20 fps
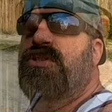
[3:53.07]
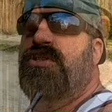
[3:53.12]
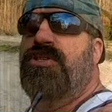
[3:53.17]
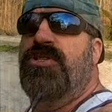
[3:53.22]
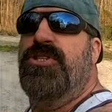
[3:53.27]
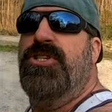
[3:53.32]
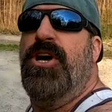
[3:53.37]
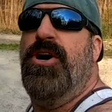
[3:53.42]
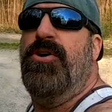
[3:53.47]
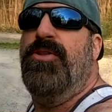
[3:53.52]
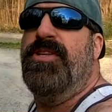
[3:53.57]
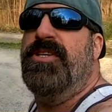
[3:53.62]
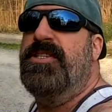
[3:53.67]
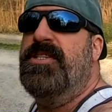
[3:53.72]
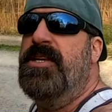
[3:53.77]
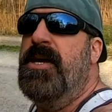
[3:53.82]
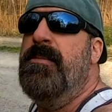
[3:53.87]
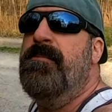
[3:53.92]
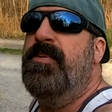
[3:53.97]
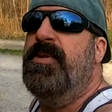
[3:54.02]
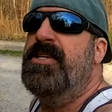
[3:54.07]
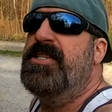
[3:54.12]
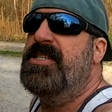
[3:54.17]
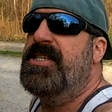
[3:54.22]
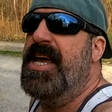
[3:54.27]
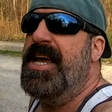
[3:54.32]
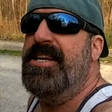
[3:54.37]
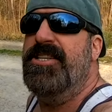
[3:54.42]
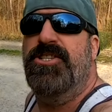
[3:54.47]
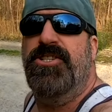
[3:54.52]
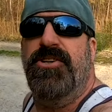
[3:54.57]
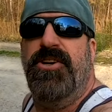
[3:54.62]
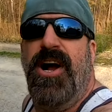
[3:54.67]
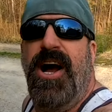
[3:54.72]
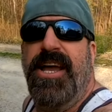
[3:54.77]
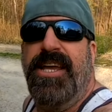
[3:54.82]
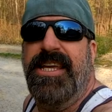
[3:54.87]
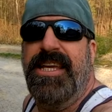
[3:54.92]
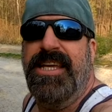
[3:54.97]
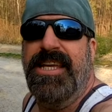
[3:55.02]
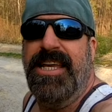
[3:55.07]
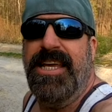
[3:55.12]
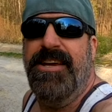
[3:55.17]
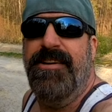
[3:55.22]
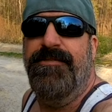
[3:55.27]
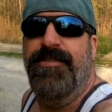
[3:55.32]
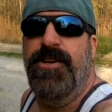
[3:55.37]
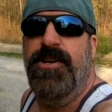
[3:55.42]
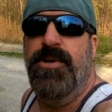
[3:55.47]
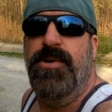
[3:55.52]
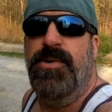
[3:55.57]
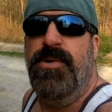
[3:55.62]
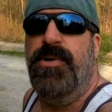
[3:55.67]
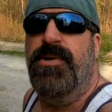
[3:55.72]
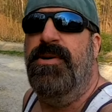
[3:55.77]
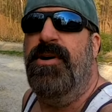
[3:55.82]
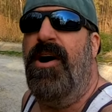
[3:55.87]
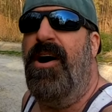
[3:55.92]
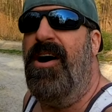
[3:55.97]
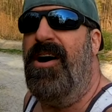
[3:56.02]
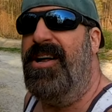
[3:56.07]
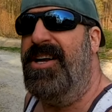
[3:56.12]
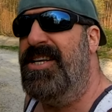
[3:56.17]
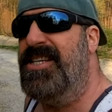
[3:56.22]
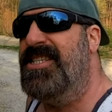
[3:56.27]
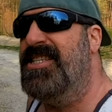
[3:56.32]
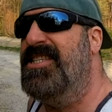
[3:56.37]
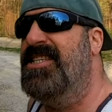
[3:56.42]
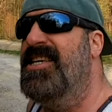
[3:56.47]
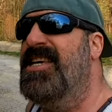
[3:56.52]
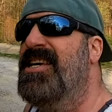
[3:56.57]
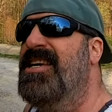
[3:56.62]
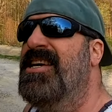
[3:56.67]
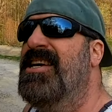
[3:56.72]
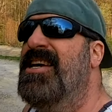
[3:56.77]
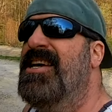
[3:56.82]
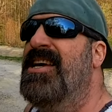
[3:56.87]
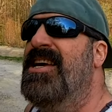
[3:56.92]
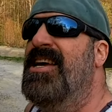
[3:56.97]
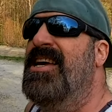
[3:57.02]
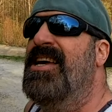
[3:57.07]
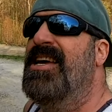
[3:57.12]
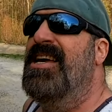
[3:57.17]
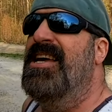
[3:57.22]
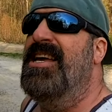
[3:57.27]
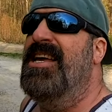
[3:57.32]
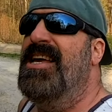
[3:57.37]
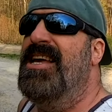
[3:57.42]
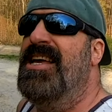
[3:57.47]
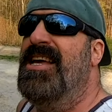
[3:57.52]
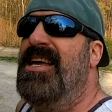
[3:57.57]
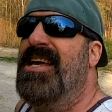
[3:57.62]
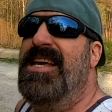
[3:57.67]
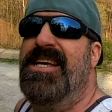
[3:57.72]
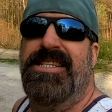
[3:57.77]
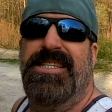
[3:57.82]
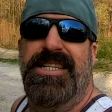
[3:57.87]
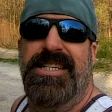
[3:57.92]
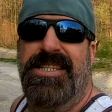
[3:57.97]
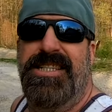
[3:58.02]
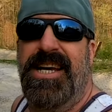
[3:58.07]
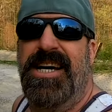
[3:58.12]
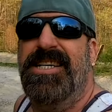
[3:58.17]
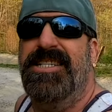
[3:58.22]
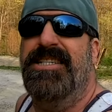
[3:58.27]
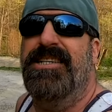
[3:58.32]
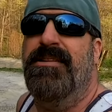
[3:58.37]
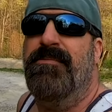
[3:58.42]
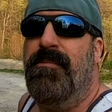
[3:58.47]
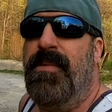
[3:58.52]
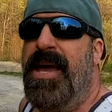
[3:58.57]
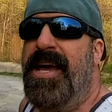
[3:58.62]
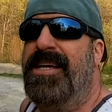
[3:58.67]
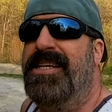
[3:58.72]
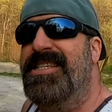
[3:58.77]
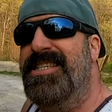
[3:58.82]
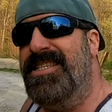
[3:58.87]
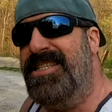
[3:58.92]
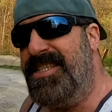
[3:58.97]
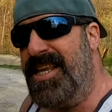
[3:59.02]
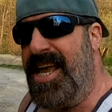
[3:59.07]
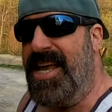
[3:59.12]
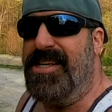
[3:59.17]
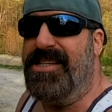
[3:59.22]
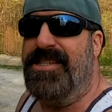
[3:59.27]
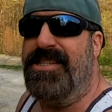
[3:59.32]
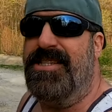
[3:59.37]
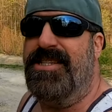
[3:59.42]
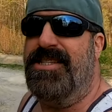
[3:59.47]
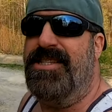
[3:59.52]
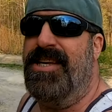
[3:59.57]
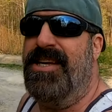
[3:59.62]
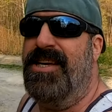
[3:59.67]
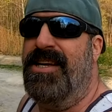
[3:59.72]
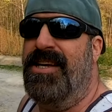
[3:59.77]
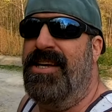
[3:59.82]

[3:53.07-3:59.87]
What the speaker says: So the simplest answer I can give you, honestly, is it doesn't make sense,